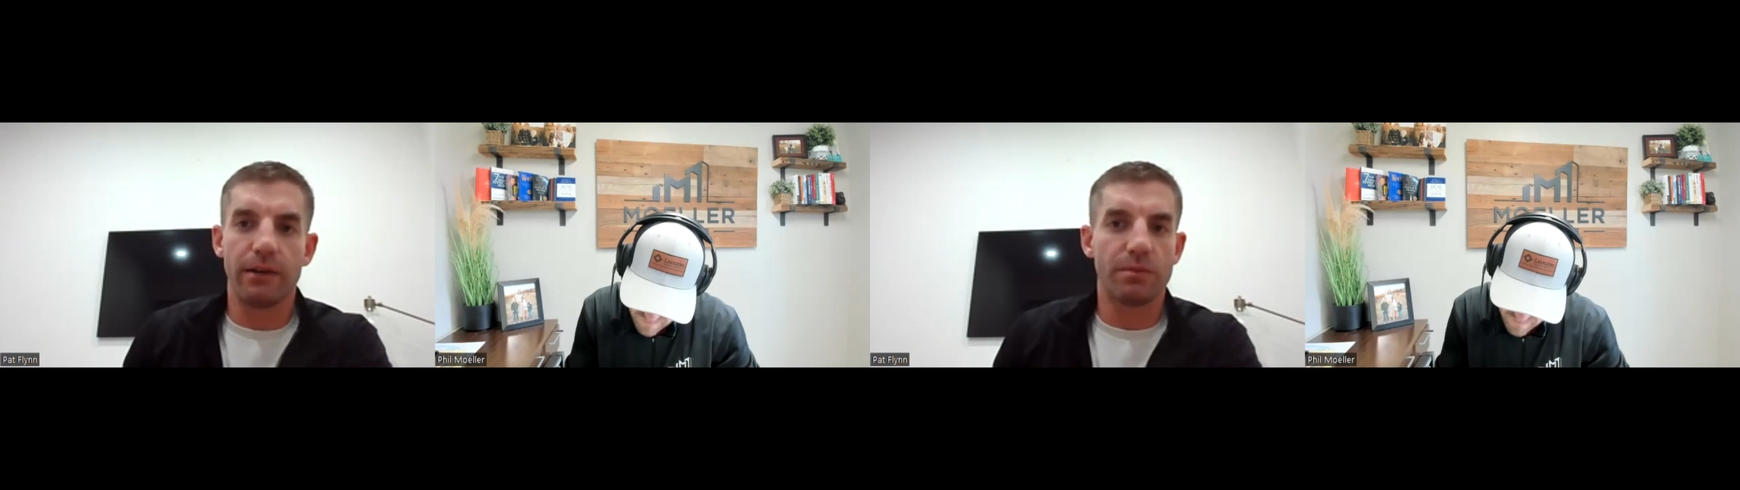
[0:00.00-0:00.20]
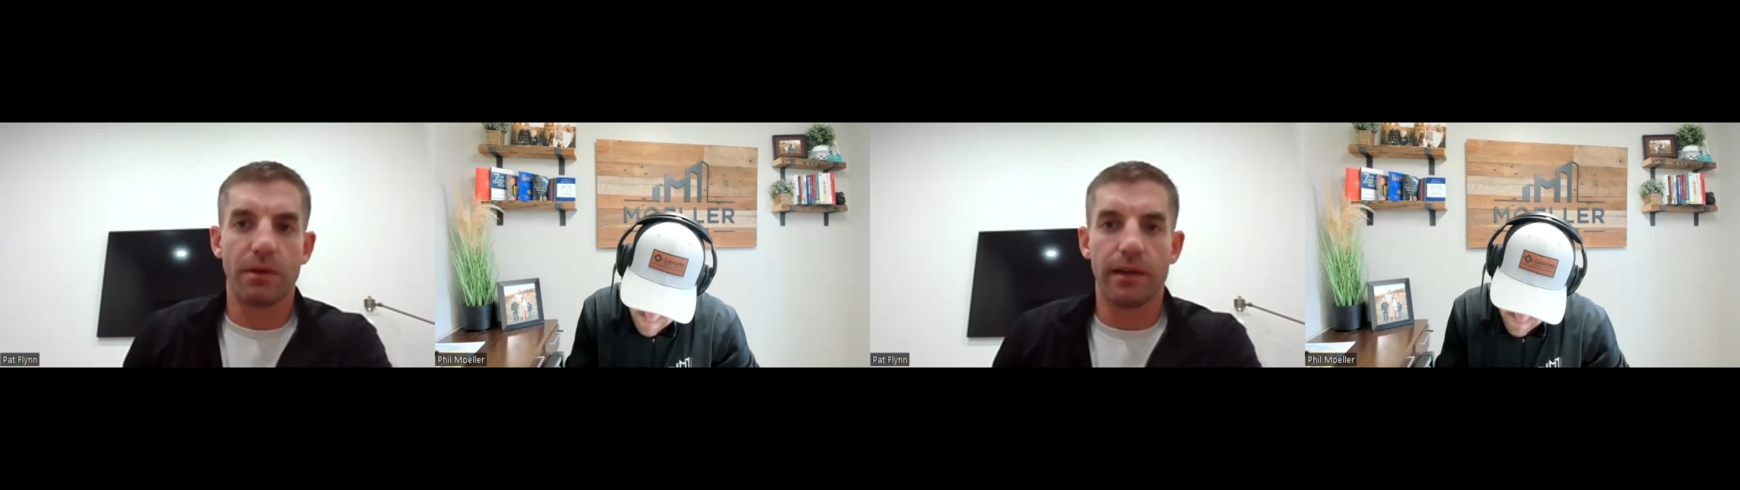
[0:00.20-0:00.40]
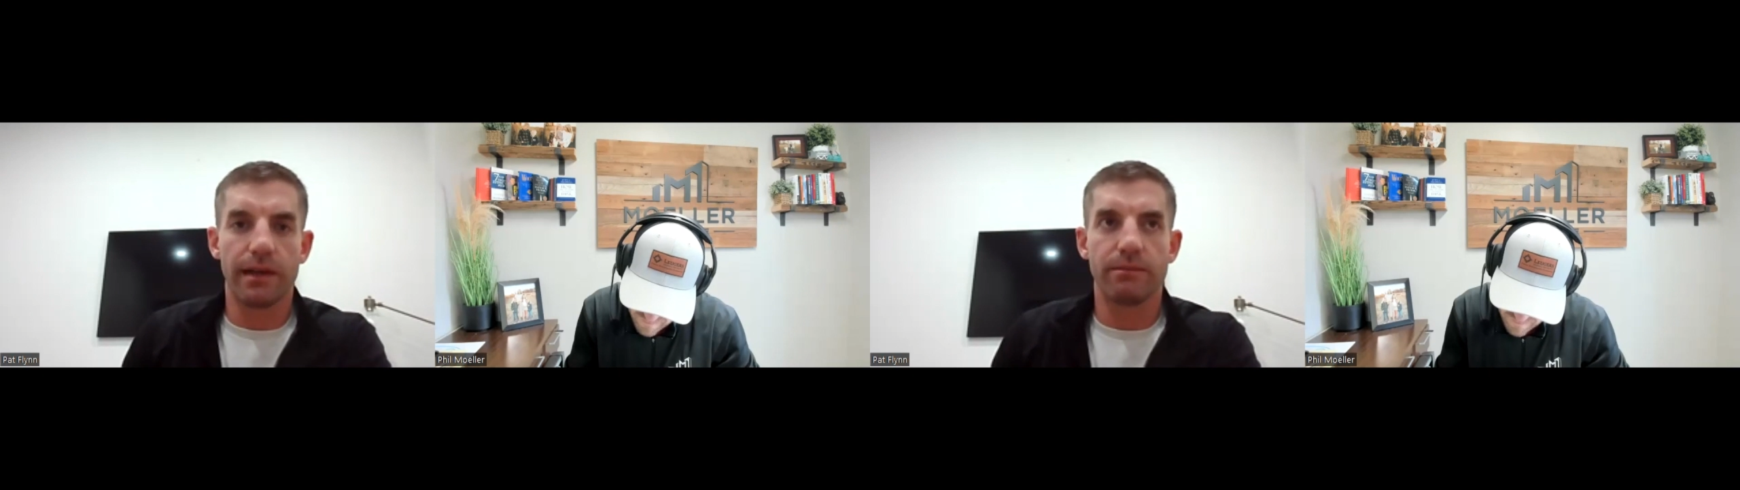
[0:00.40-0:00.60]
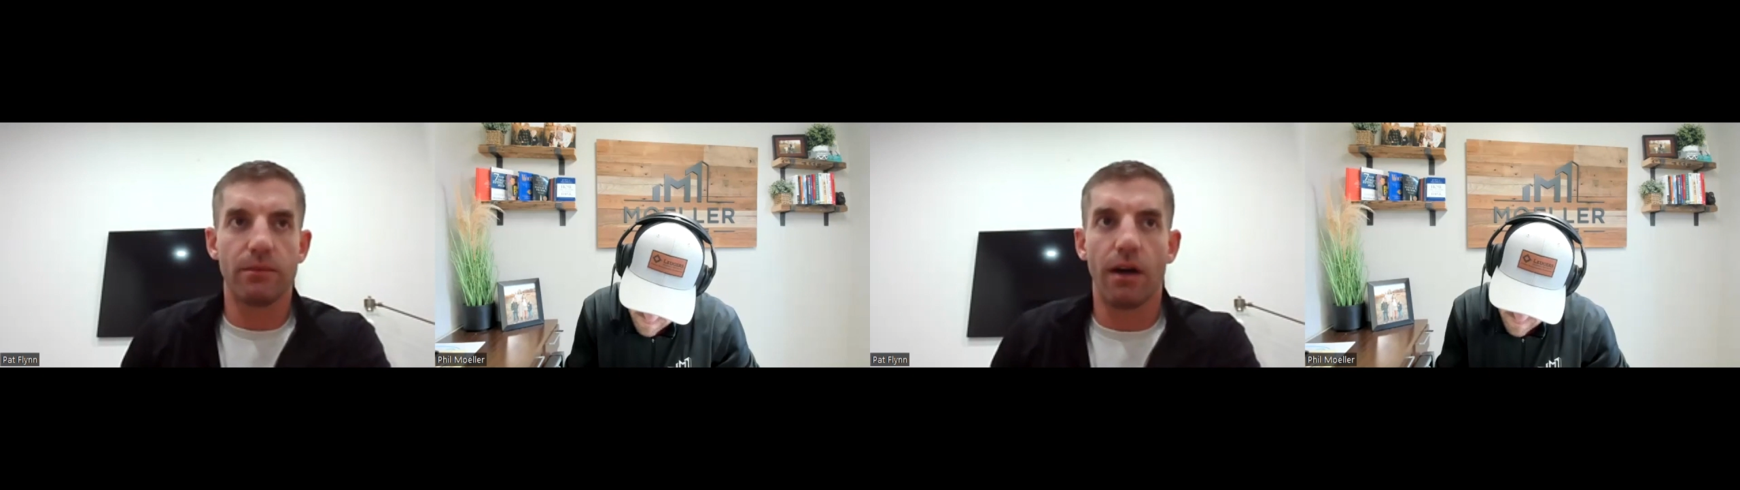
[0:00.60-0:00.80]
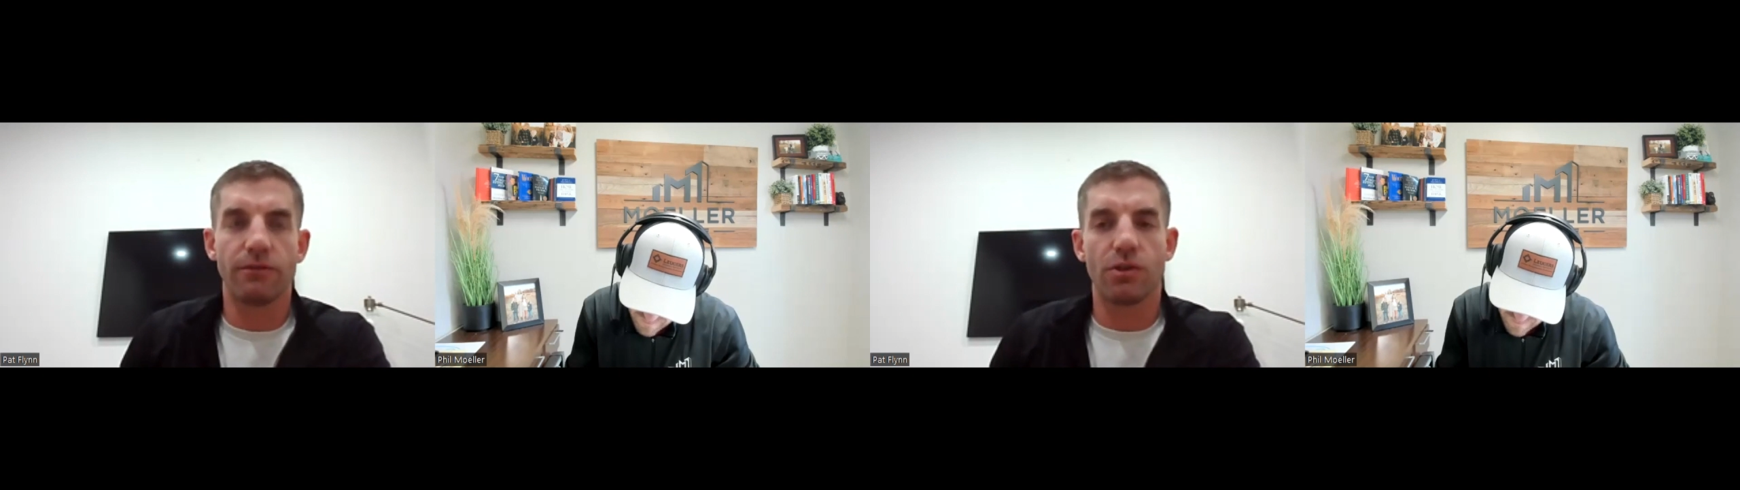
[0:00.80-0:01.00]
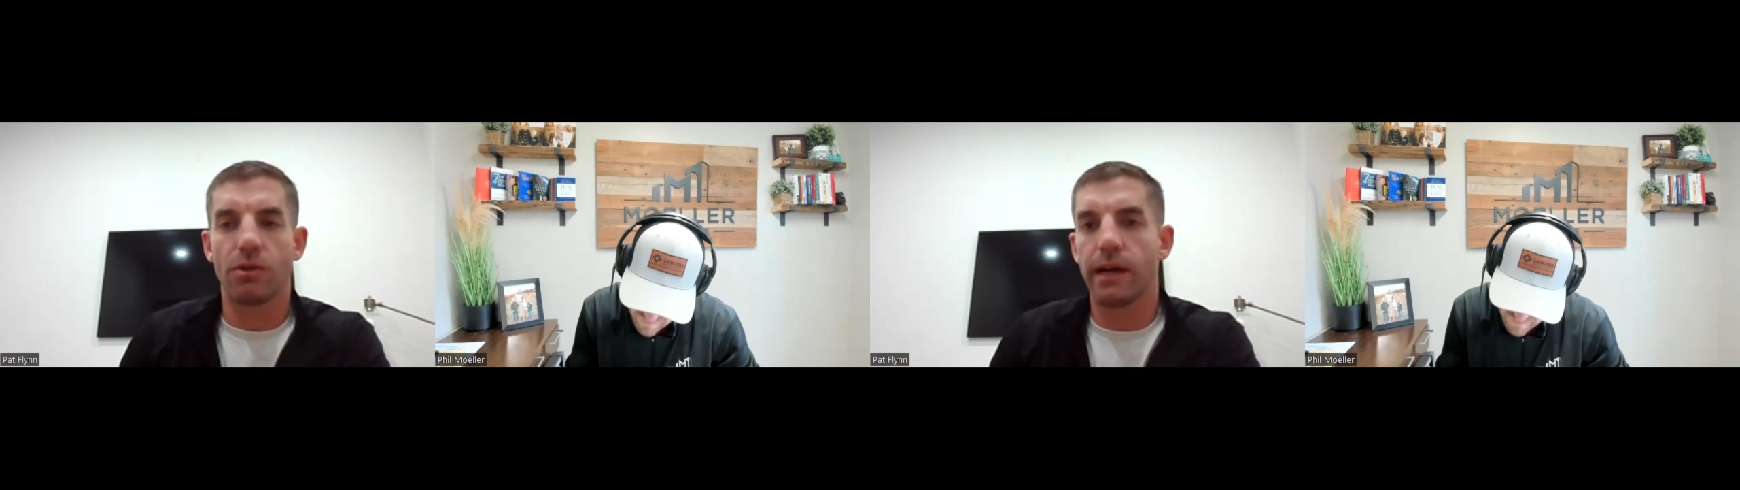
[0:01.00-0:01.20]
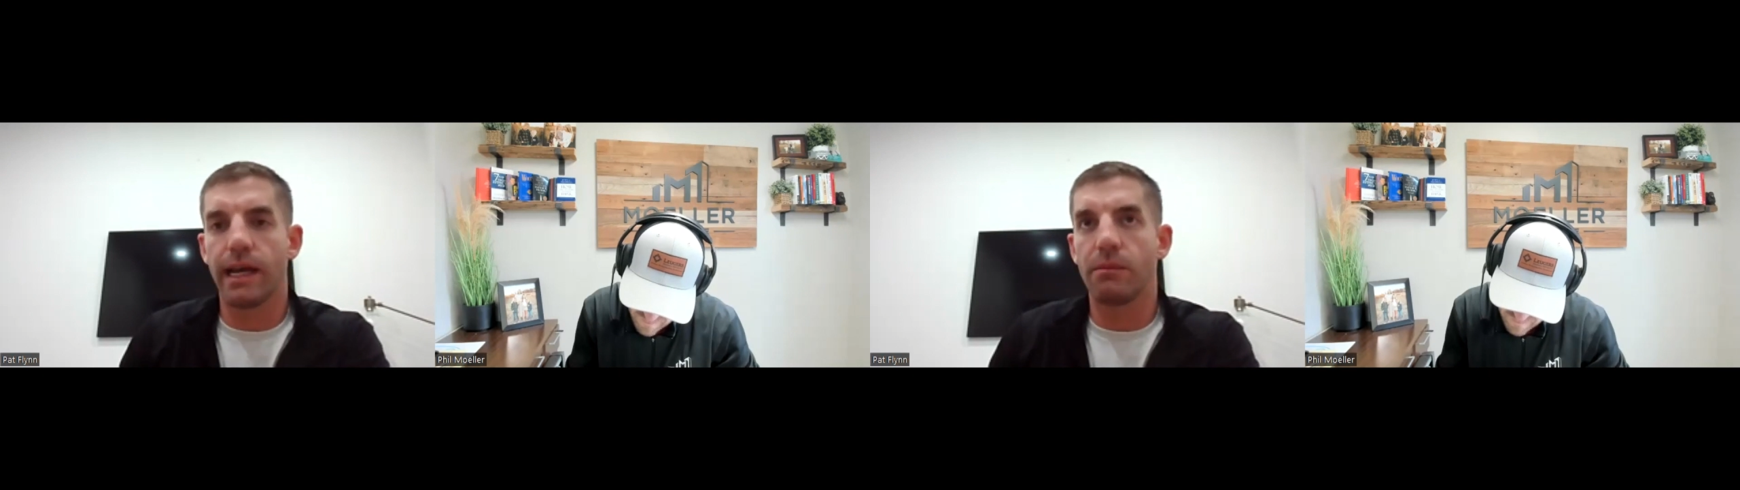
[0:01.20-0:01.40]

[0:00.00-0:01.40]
I was probably offshore